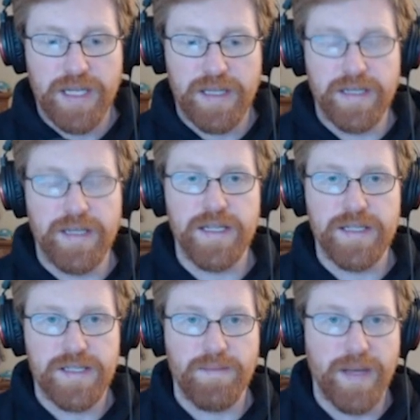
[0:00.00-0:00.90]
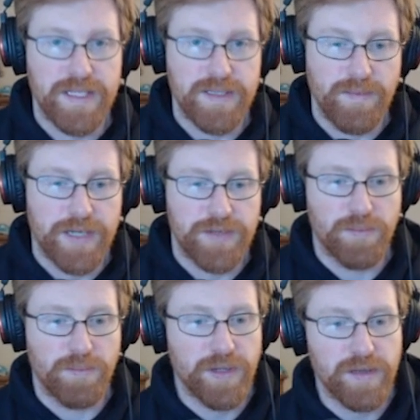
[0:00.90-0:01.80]
Clinton is the best match for
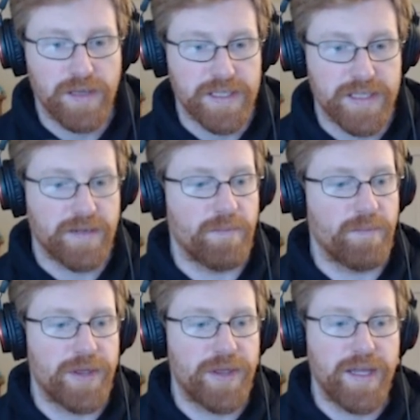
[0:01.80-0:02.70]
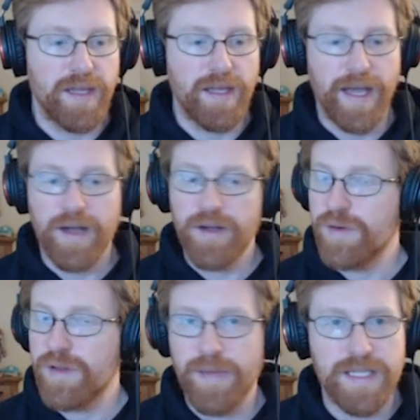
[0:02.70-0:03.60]
Bill Clinton, but the
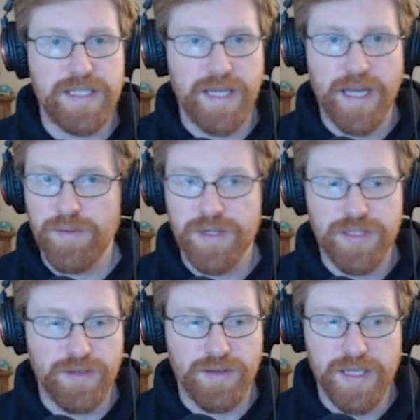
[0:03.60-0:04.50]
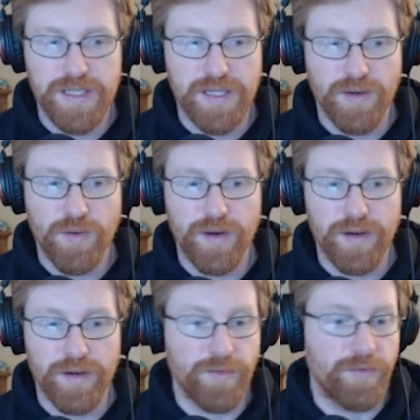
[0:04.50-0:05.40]
algorithm has not returned these in
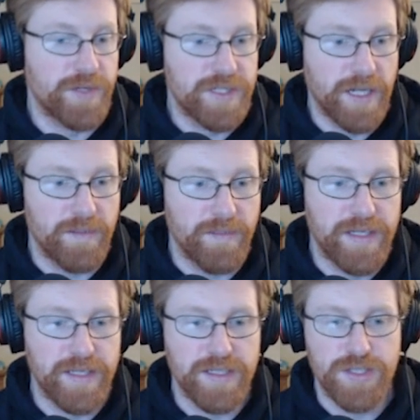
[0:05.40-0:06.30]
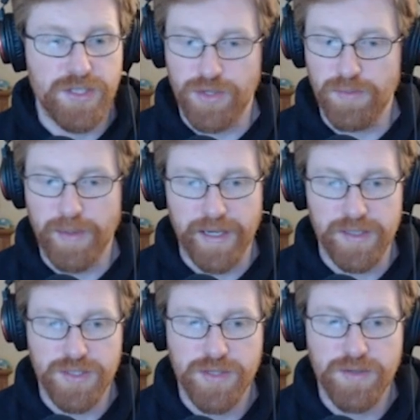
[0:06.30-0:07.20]
order. The first element is Joe
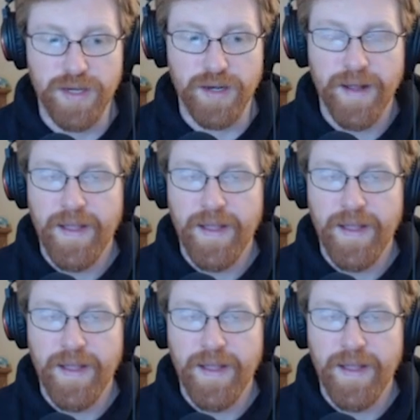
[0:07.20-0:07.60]
Biden Jr.